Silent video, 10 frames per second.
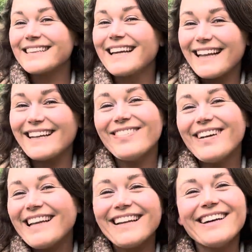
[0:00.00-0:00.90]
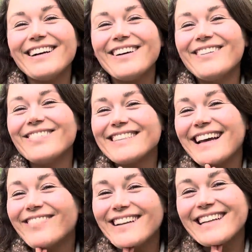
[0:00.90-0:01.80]
Hello my loves
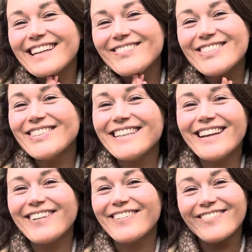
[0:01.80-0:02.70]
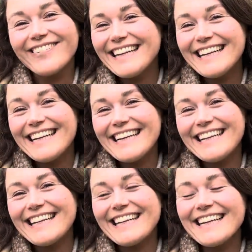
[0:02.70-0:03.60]
and welcome to another
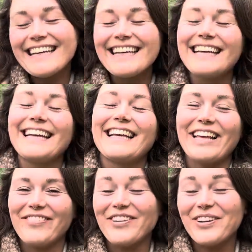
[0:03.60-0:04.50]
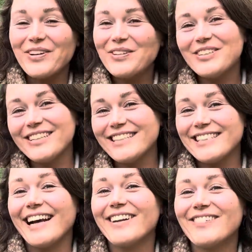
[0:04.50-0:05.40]
reading. If you're new to the
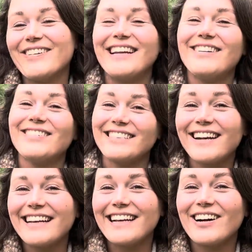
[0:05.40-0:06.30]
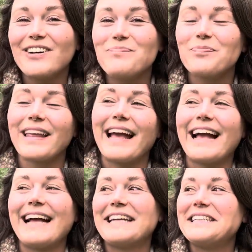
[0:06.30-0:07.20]
channel, my name is Yannika
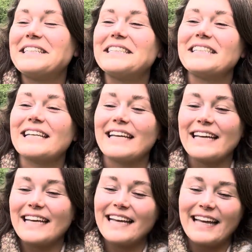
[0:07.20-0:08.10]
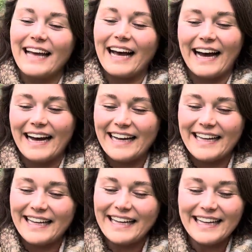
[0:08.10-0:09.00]
and
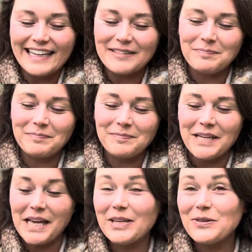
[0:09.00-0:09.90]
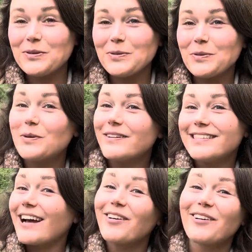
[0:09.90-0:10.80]
I do
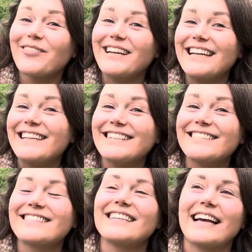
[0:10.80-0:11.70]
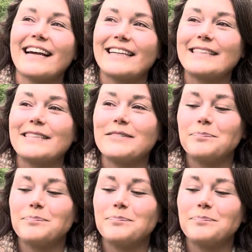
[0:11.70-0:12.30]
tarot readings, and